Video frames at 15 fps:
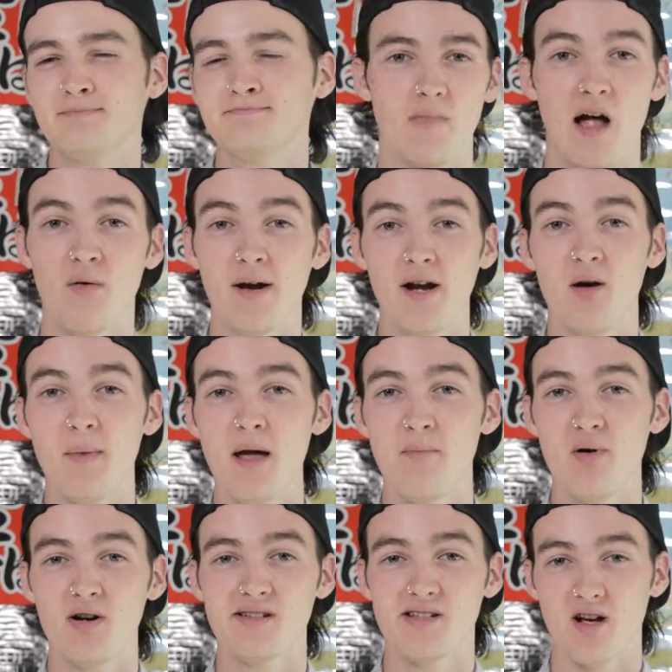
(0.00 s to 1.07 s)
I rate all my
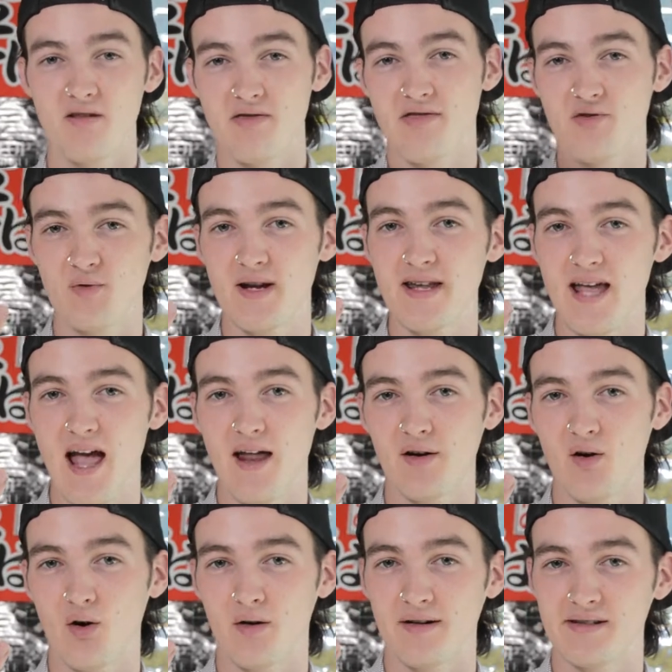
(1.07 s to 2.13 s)
books on 3
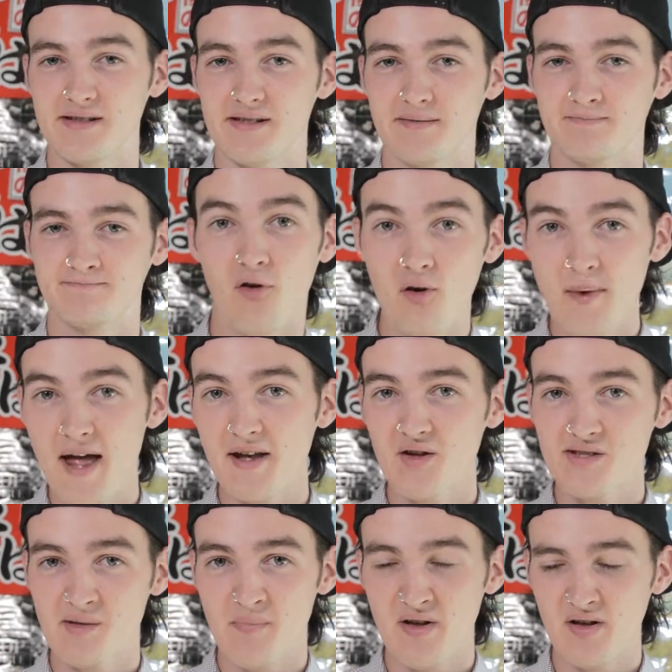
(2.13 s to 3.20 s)
categories. Format and
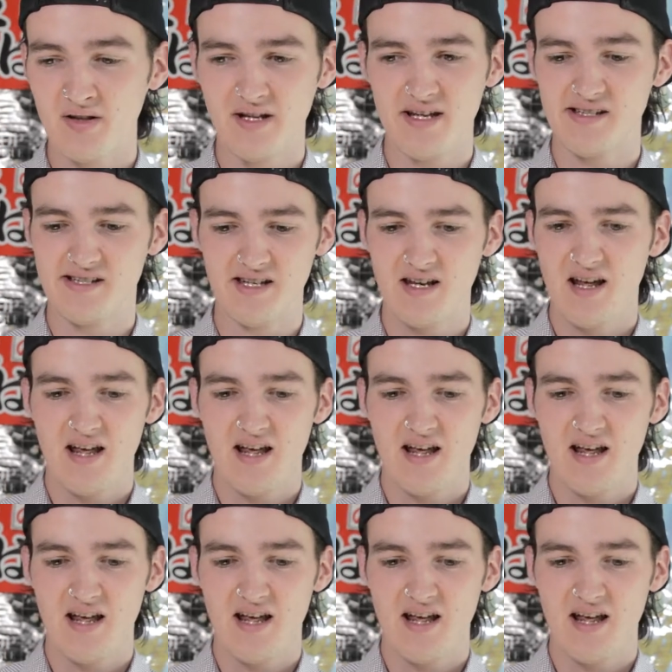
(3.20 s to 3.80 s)
usability. Is it